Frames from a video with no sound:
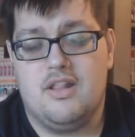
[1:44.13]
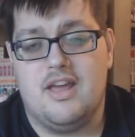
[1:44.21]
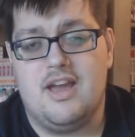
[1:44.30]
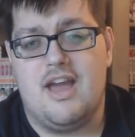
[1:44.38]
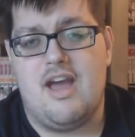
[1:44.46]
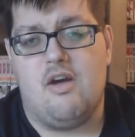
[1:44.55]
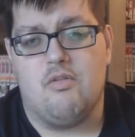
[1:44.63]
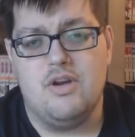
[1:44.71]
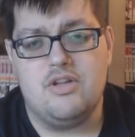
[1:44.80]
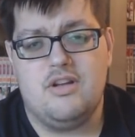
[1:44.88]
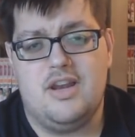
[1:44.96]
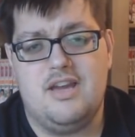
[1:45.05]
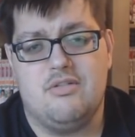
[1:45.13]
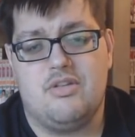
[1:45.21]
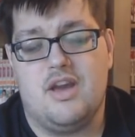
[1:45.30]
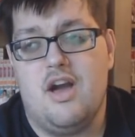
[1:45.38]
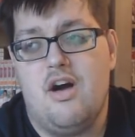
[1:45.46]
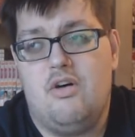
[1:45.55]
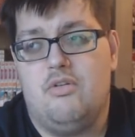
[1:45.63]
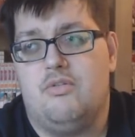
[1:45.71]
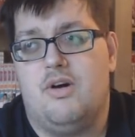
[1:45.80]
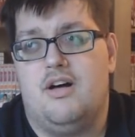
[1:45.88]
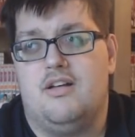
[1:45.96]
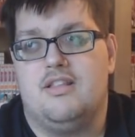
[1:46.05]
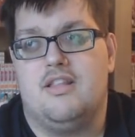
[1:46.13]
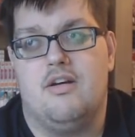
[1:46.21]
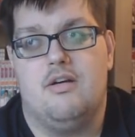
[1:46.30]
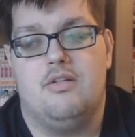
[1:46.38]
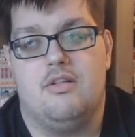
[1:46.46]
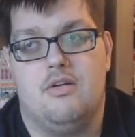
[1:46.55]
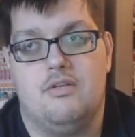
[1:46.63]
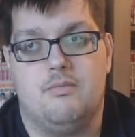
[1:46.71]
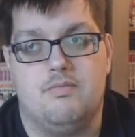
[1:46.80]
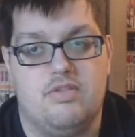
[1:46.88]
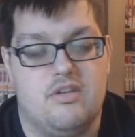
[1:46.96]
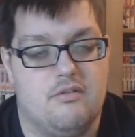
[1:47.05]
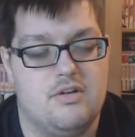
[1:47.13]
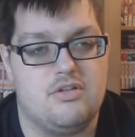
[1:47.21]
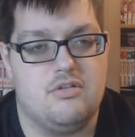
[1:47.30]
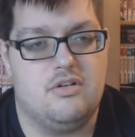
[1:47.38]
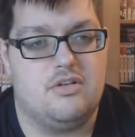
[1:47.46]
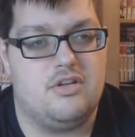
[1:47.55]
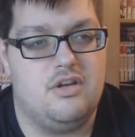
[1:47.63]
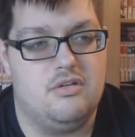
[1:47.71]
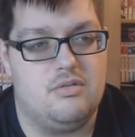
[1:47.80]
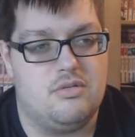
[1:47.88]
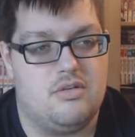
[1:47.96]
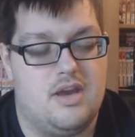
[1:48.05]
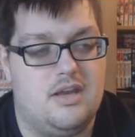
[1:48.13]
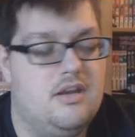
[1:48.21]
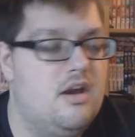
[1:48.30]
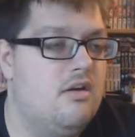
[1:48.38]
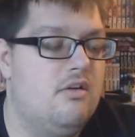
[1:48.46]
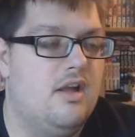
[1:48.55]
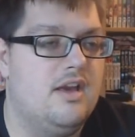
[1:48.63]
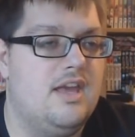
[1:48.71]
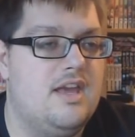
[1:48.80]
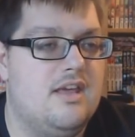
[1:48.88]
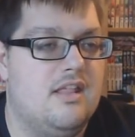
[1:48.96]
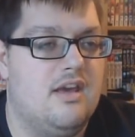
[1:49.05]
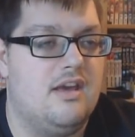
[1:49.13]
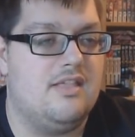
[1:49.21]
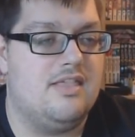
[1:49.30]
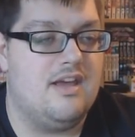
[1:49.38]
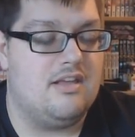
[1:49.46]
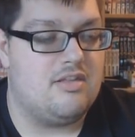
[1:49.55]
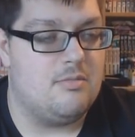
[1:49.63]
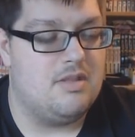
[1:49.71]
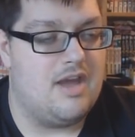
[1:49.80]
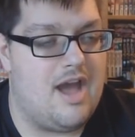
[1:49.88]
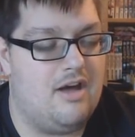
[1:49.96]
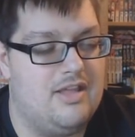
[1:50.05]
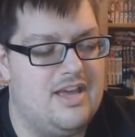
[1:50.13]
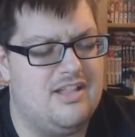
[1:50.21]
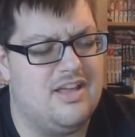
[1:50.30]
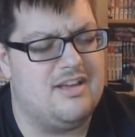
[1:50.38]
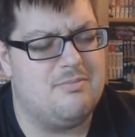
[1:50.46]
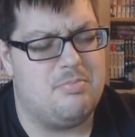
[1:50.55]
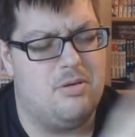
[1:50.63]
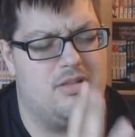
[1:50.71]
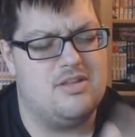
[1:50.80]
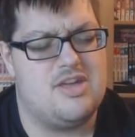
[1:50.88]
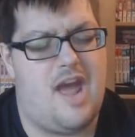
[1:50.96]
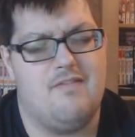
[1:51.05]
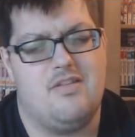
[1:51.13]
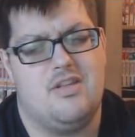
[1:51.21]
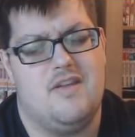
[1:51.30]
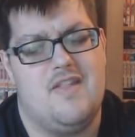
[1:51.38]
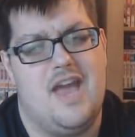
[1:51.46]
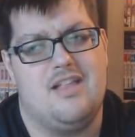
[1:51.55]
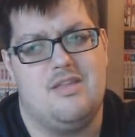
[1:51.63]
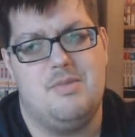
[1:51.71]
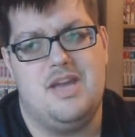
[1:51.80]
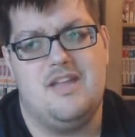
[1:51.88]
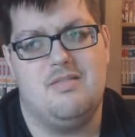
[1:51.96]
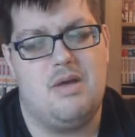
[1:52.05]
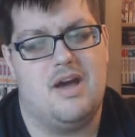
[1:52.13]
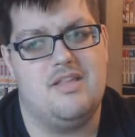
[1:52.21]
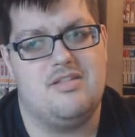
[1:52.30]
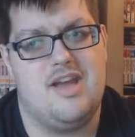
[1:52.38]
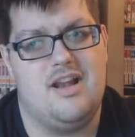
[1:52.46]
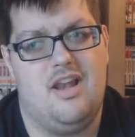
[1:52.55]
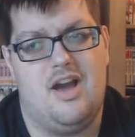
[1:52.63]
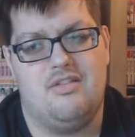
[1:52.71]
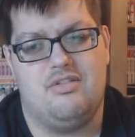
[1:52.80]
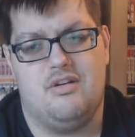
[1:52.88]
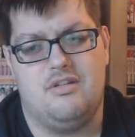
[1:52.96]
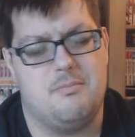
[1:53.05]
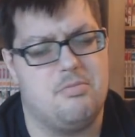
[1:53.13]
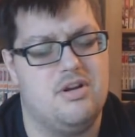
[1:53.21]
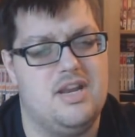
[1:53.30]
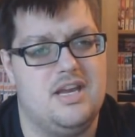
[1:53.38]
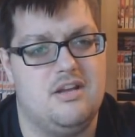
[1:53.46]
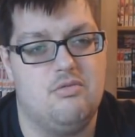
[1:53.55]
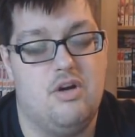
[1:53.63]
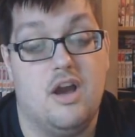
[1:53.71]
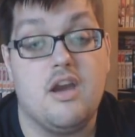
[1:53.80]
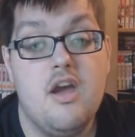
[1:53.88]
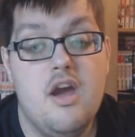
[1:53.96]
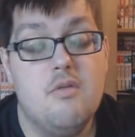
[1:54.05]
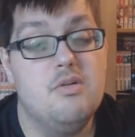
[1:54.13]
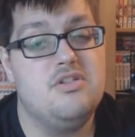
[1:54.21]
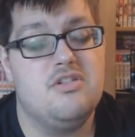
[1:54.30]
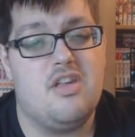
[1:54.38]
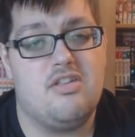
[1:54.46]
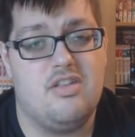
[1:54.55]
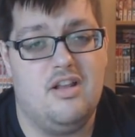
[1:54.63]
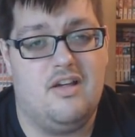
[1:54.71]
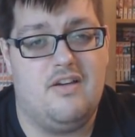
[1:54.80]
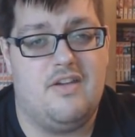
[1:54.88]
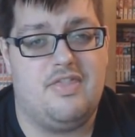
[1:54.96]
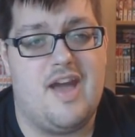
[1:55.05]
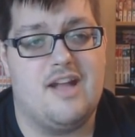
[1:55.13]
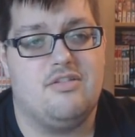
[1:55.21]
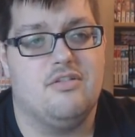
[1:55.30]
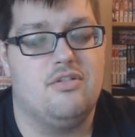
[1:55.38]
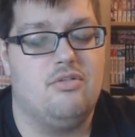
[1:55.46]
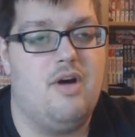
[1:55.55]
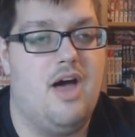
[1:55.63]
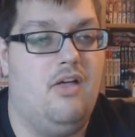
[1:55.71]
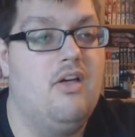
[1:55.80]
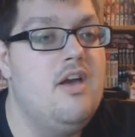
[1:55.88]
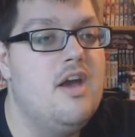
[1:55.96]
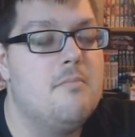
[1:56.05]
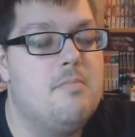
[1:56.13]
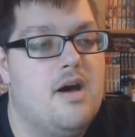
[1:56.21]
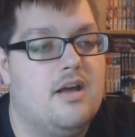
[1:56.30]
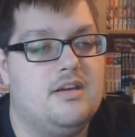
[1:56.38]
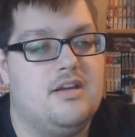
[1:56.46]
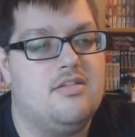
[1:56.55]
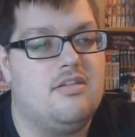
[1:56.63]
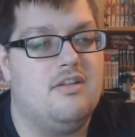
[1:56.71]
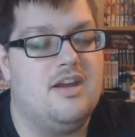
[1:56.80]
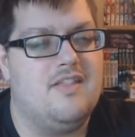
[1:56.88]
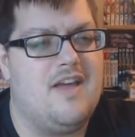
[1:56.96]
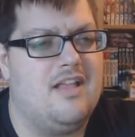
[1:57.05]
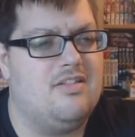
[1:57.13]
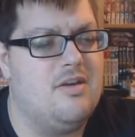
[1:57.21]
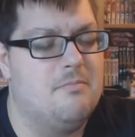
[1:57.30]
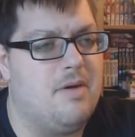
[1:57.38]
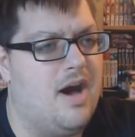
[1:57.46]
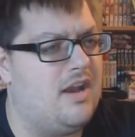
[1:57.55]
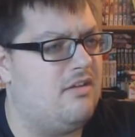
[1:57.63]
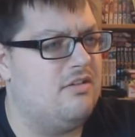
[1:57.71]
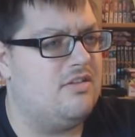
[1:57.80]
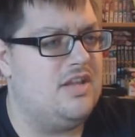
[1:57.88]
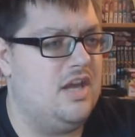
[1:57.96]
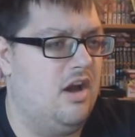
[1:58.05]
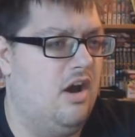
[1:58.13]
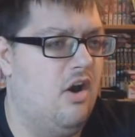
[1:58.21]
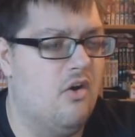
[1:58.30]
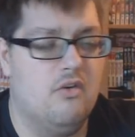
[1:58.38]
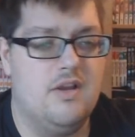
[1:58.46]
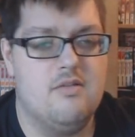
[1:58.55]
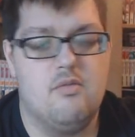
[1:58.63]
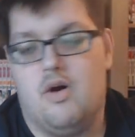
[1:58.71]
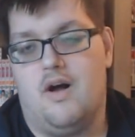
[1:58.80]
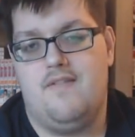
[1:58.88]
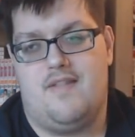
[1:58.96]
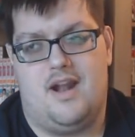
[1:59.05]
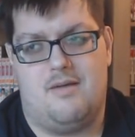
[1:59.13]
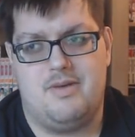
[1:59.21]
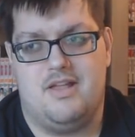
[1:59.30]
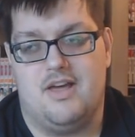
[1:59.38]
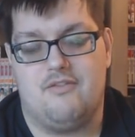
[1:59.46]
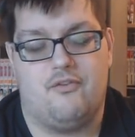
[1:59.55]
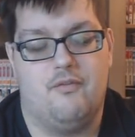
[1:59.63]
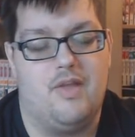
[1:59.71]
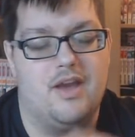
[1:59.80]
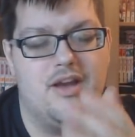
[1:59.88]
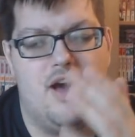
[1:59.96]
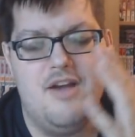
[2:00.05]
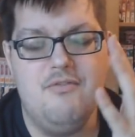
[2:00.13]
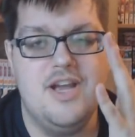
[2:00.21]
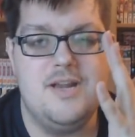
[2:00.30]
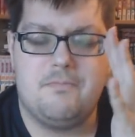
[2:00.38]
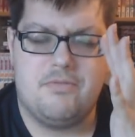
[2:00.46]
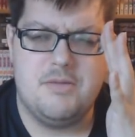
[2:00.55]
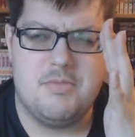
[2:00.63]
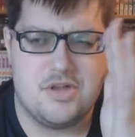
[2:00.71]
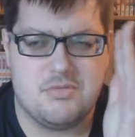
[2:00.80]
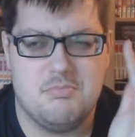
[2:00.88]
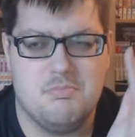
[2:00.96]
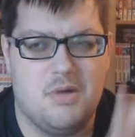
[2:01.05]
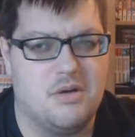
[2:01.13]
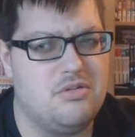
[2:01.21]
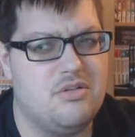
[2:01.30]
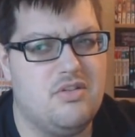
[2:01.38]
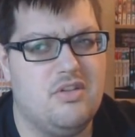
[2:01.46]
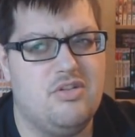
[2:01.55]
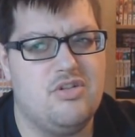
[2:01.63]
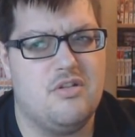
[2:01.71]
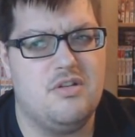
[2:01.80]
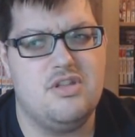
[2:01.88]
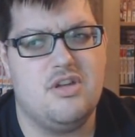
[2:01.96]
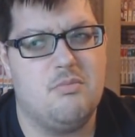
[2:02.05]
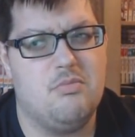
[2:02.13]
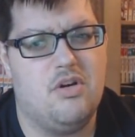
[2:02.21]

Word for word: like originally it was like oh well the the original excuse was like no like like that some of the, how they like put the chapters in they had to be in by this deadline so the printing could work which is a, still a, a, factor as well but considering that Tabata is the only one that I'd be like from like I read pretty much most of the Shonen Jump